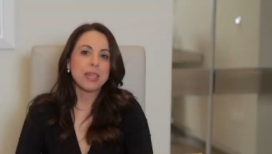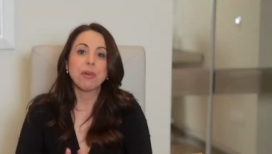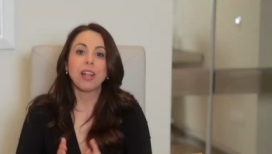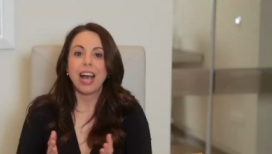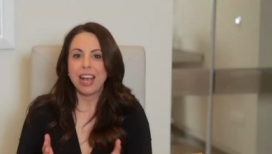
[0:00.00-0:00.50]

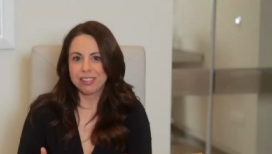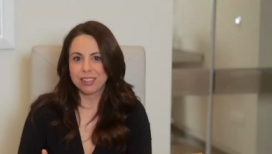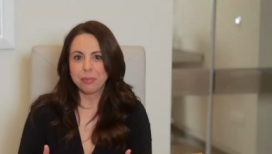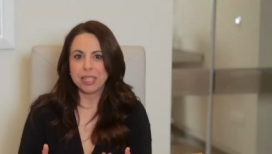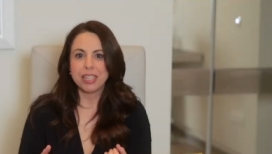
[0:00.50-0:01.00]
people
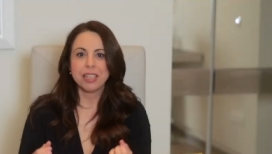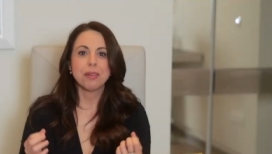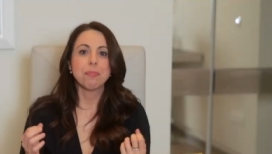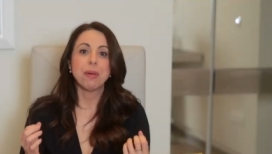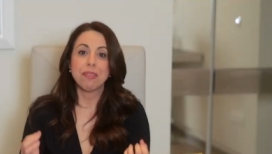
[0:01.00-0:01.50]
ask me,
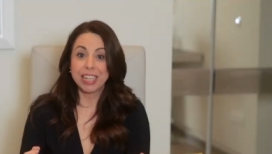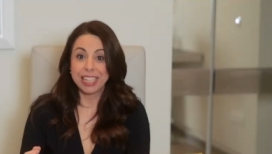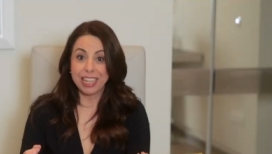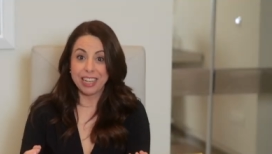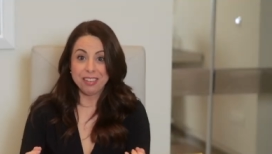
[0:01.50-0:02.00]

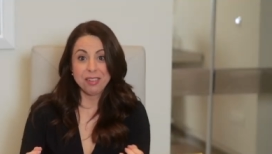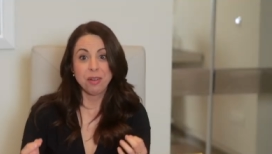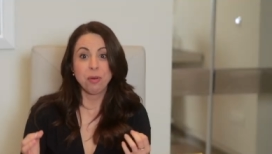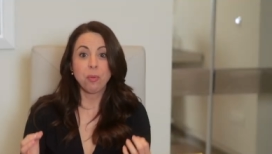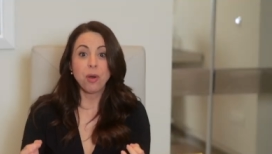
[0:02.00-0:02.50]
Pavlina,
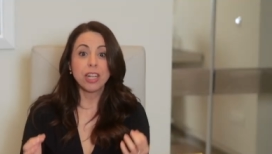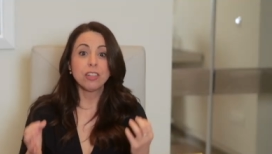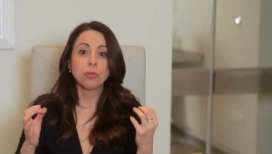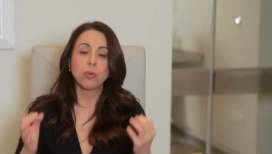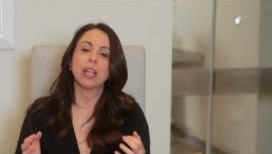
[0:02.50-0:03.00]
what
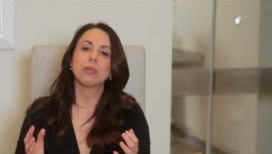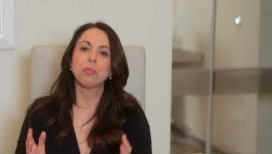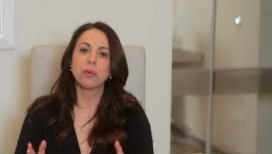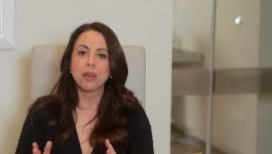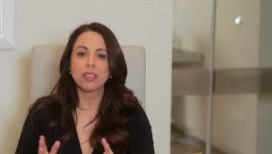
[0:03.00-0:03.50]
is
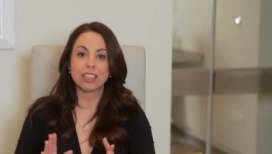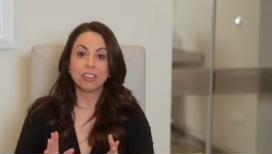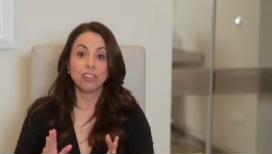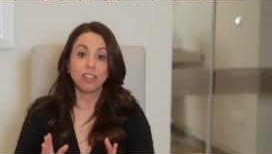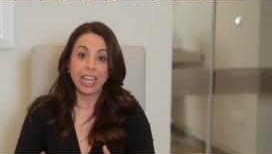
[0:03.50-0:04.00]
one book
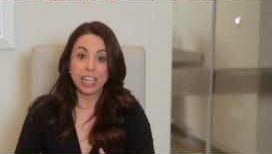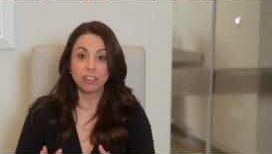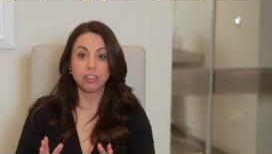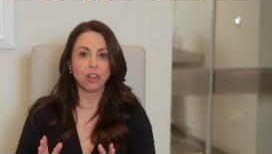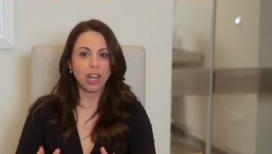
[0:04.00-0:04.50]
that
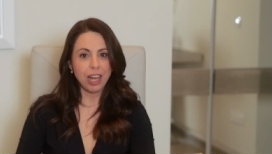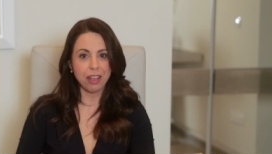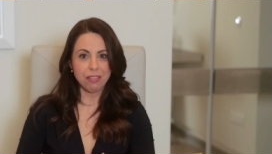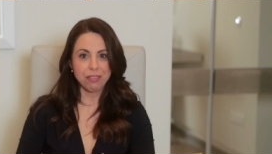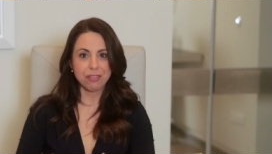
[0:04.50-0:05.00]
changed your
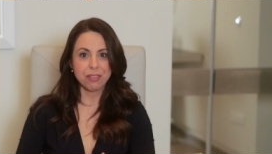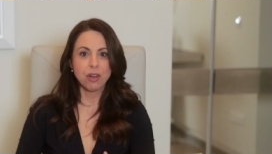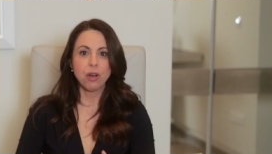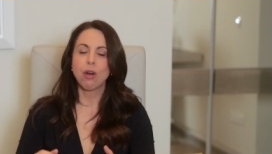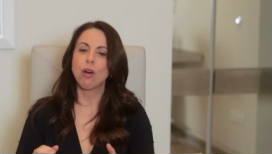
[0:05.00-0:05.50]
life?
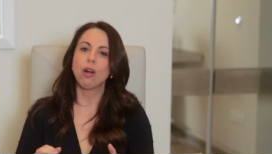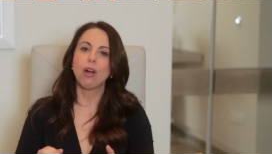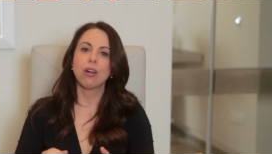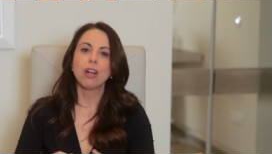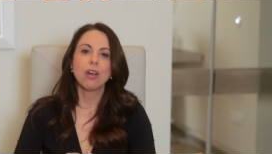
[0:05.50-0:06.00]

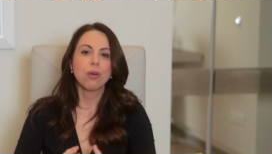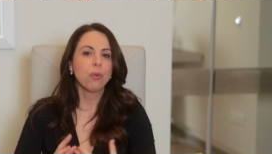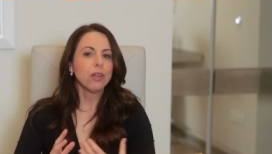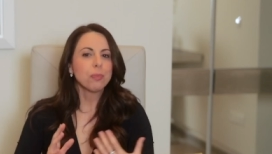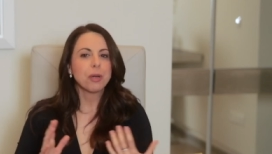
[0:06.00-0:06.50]
Or
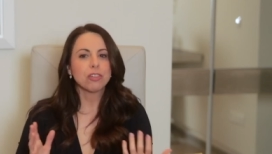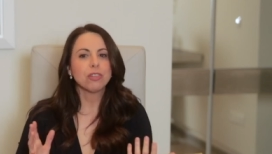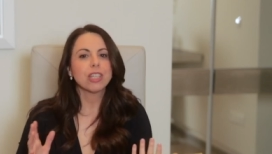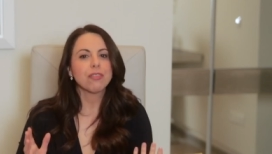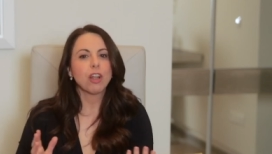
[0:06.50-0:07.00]
what
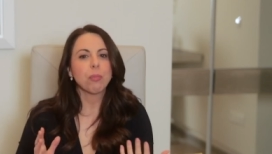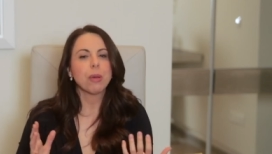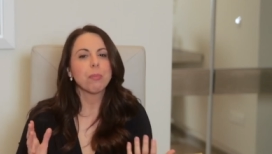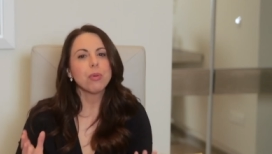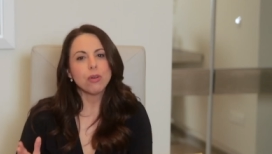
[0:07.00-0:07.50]
personal
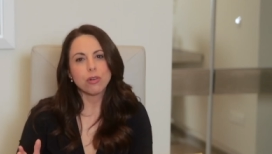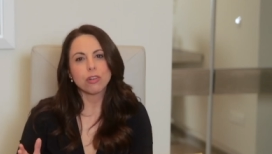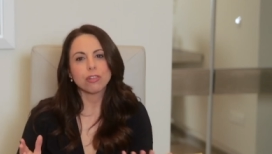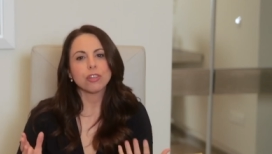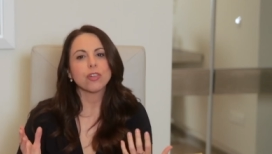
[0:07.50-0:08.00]
development
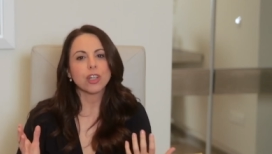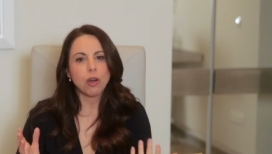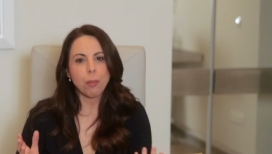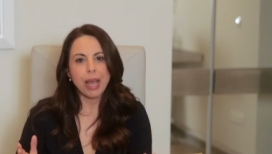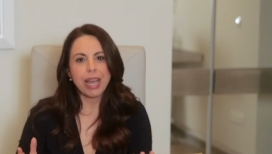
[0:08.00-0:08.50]
books do you
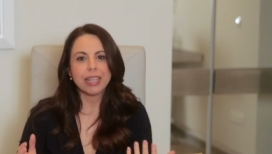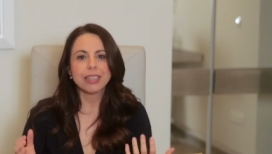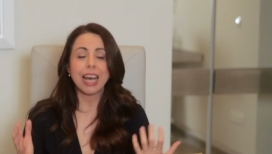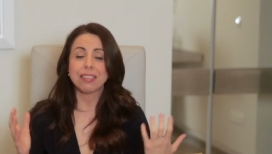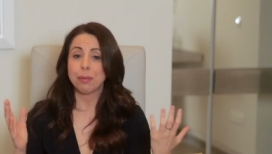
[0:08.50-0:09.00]

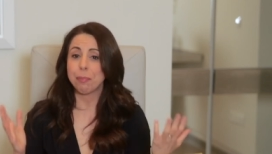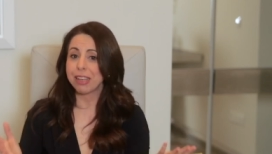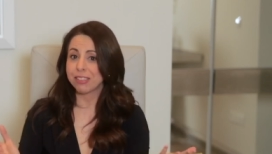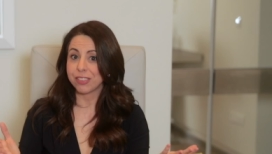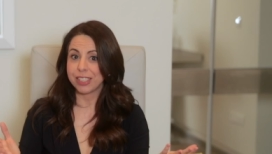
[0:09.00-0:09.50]
recommend as a
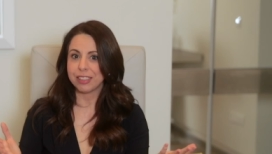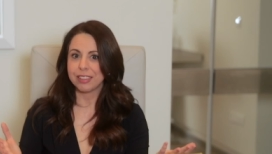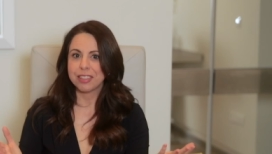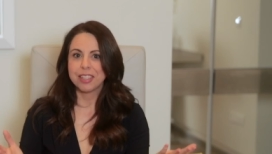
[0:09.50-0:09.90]
master it?